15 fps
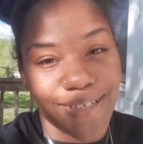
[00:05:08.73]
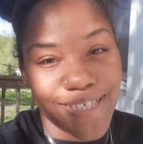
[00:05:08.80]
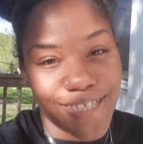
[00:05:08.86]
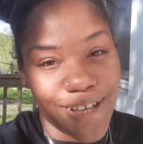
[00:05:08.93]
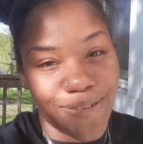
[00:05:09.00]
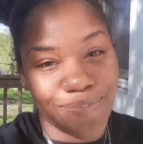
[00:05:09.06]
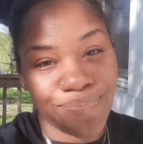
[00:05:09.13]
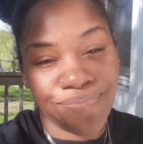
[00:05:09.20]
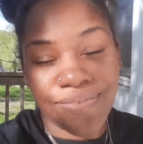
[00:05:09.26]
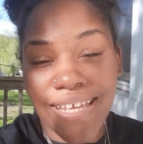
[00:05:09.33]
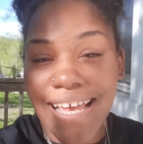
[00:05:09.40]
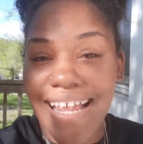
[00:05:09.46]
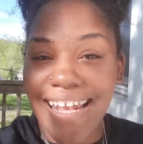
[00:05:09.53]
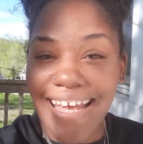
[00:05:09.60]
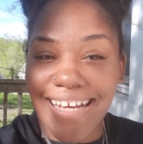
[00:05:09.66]
So
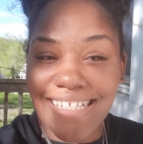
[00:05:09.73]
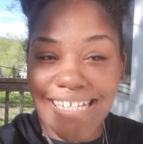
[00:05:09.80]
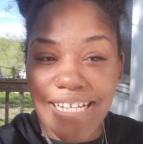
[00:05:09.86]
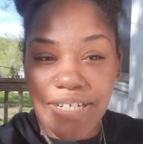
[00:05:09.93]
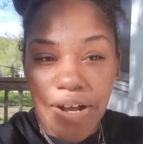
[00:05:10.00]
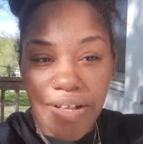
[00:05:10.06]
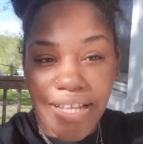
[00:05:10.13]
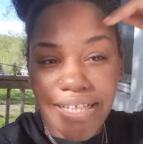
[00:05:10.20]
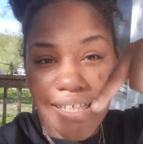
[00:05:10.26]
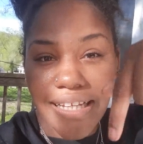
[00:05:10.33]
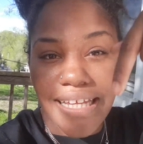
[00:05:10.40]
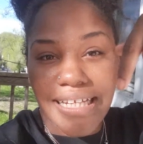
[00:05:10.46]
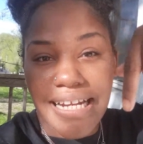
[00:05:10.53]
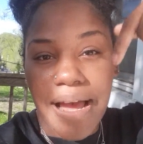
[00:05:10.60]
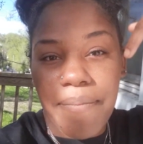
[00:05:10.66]
like I said, y'all, click the
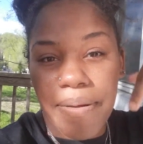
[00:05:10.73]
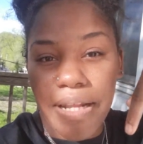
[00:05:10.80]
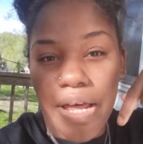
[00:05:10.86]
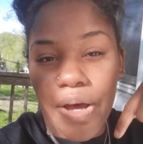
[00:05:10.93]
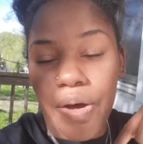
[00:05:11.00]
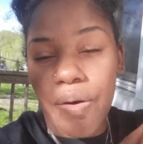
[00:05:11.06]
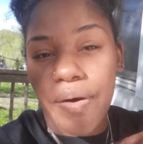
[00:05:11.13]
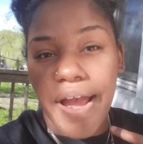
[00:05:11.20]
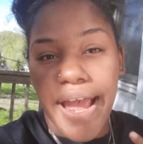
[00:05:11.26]
link down below